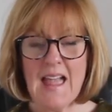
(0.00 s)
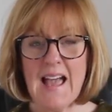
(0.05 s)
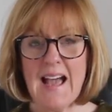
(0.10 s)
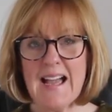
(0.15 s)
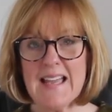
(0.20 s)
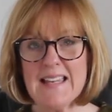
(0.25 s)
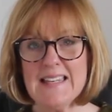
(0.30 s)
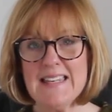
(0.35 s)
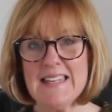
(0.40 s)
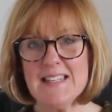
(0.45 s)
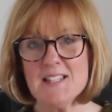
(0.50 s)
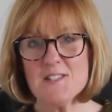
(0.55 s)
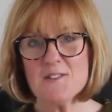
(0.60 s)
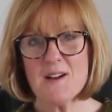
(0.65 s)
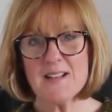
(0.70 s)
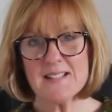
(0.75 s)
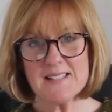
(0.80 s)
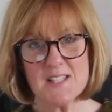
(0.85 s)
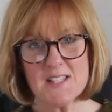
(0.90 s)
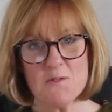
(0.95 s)
I need to
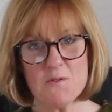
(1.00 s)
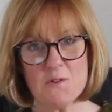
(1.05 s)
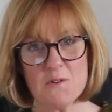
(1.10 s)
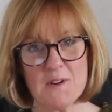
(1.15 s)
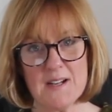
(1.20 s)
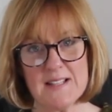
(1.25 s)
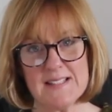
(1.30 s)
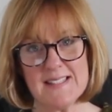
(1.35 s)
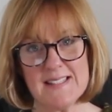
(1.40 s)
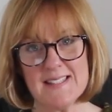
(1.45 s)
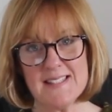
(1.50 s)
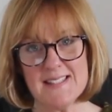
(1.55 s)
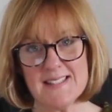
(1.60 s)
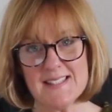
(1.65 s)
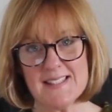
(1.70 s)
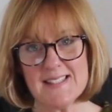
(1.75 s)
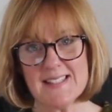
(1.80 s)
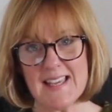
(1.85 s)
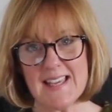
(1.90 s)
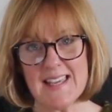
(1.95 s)
ask you a question
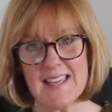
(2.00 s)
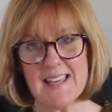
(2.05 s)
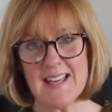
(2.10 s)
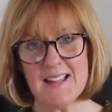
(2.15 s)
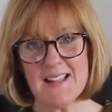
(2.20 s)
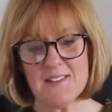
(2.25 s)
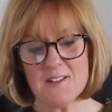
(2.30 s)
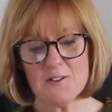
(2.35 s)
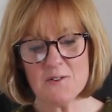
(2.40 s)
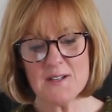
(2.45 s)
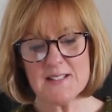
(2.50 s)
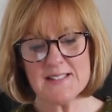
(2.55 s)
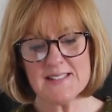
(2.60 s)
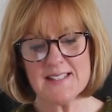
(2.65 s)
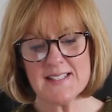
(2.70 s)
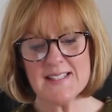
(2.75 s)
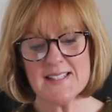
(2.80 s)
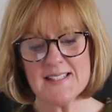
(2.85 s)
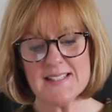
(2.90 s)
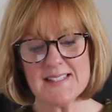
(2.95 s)
today, and the
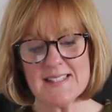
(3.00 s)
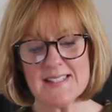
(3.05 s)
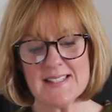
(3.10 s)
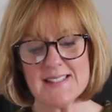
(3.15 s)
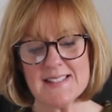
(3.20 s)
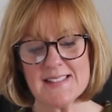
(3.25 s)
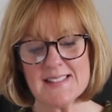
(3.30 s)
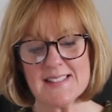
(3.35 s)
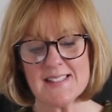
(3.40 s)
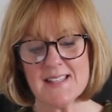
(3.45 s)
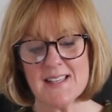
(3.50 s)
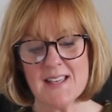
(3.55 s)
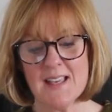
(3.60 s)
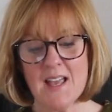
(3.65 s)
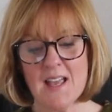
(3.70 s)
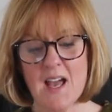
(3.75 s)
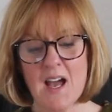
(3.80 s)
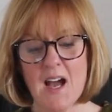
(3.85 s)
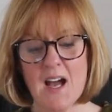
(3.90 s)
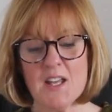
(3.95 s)
question is this
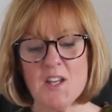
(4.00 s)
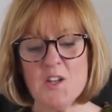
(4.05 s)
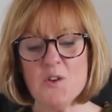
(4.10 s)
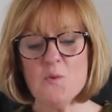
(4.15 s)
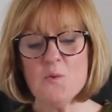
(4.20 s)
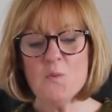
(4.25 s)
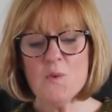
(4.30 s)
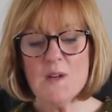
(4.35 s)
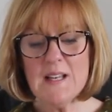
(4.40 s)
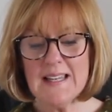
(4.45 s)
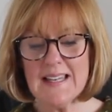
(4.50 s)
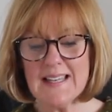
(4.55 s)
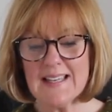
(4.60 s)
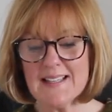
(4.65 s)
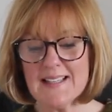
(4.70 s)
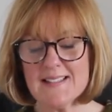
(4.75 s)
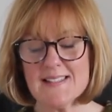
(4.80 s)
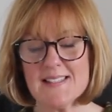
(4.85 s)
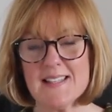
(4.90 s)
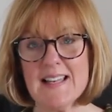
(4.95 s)
Are you
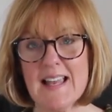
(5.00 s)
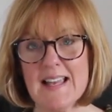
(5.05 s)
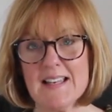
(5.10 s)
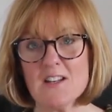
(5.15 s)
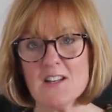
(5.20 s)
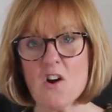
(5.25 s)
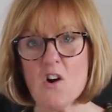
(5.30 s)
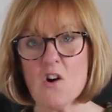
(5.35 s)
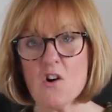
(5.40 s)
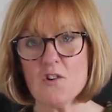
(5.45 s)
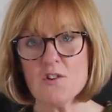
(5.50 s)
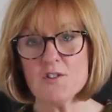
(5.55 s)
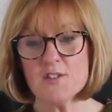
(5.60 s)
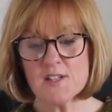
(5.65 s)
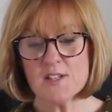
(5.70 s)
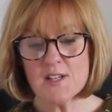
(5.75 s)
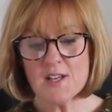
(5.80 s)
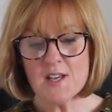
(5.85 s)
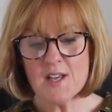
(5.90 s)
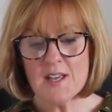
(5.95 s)
willing to let God
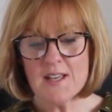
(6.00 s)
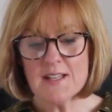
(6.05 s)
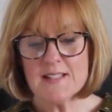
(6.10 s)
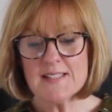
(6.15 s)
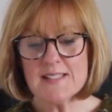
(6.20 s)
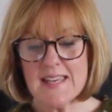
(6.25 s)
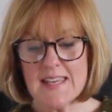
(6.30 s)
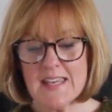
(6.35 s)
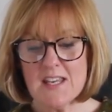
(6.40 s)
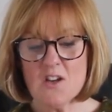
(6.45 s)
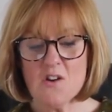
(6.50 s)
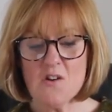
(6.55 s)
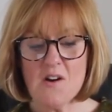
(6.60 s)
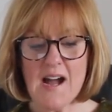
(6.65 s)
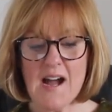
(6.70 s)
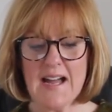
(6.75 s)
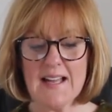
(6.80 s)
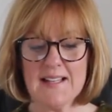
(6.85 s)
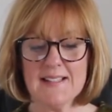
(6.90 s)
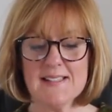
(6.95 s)
take your
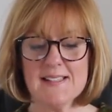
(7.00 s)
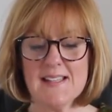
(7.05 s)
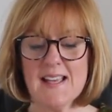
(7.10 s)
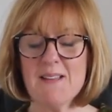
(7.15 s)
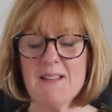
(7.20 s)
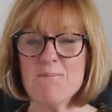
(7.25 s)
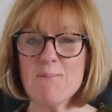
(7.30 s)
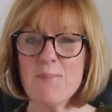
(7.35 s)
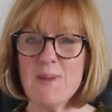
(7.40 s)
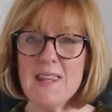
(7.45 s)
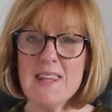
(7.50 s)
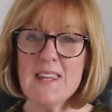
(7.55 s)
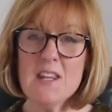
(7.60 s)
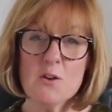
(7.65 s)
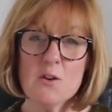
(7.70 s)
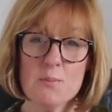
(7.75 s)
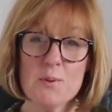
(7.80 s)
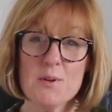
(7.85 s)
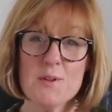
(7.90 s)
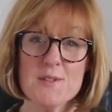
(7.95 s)
hand and be
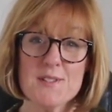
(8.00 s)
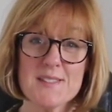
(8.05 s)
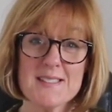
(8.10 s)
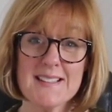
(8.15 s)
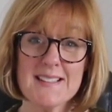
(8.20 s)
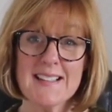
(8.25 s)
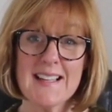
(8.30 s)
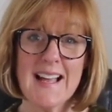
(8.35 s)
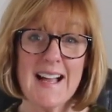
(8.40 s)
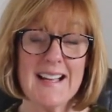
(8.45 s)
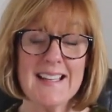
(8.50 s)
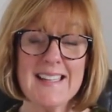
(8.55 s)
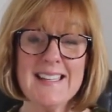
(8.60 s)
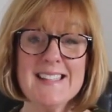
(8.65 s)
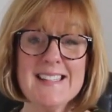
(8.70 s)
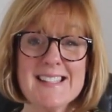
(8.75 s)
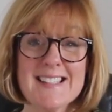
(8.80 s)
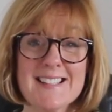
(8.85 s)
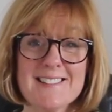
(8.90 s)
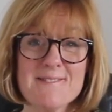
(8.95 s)
your personal
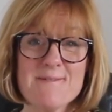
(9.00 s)
guide?